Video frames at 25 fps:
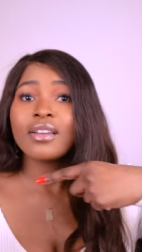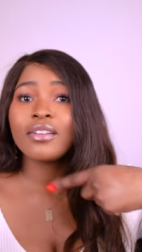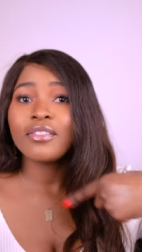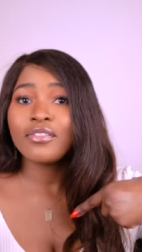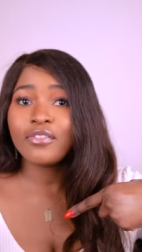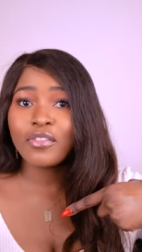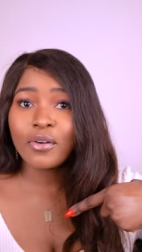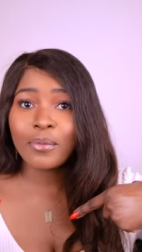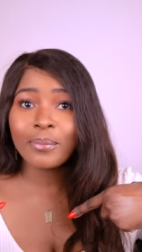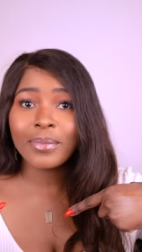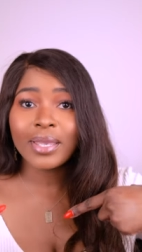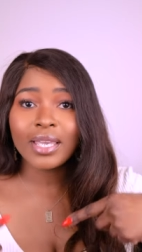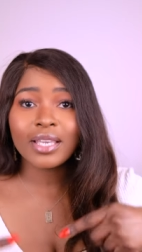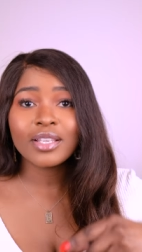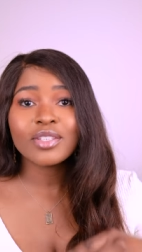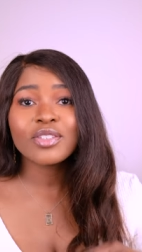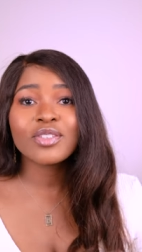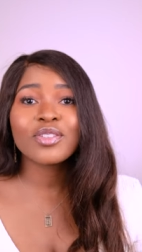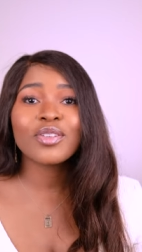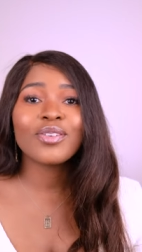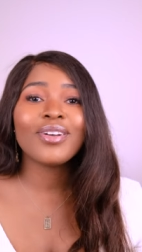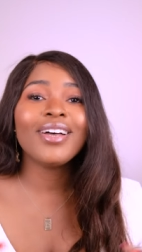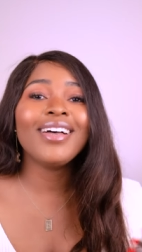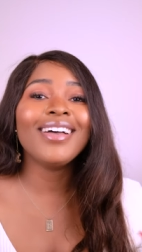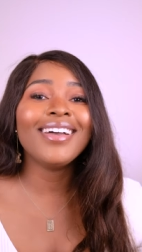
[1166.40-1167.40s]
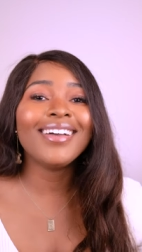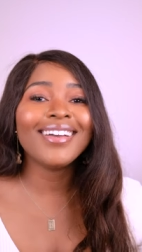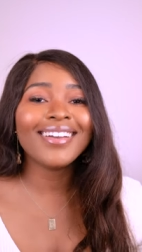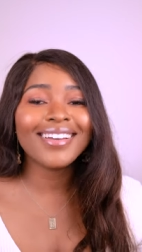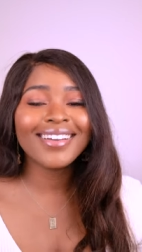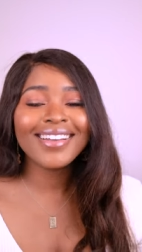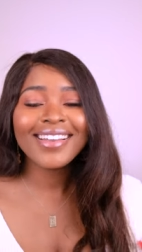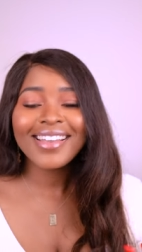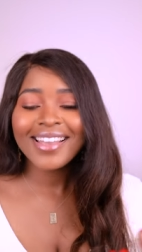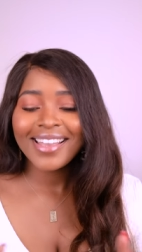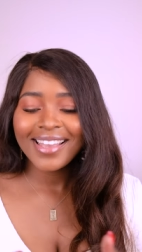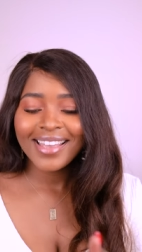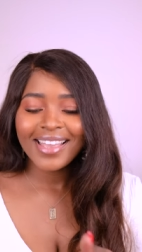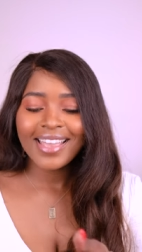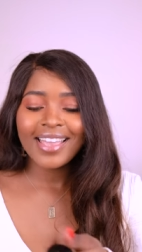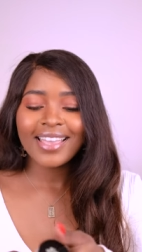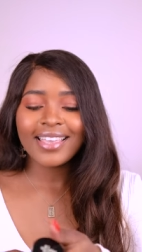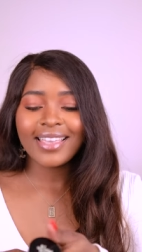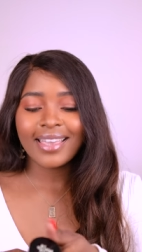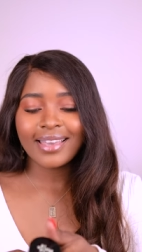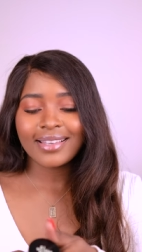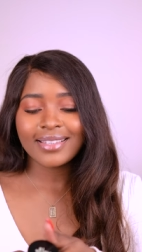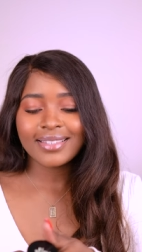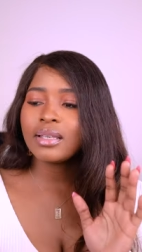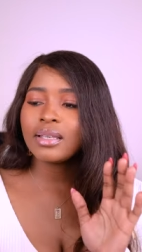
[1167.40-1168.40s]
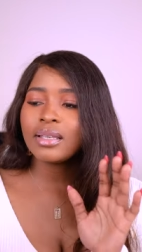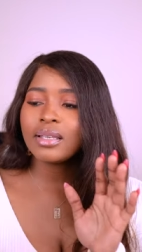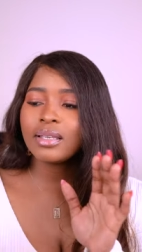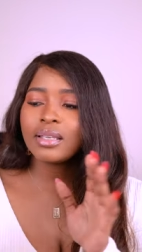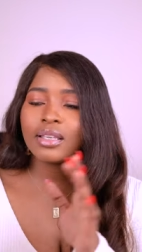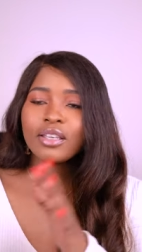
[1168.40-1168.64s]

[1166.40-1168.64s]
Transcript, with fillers: for me, so yes.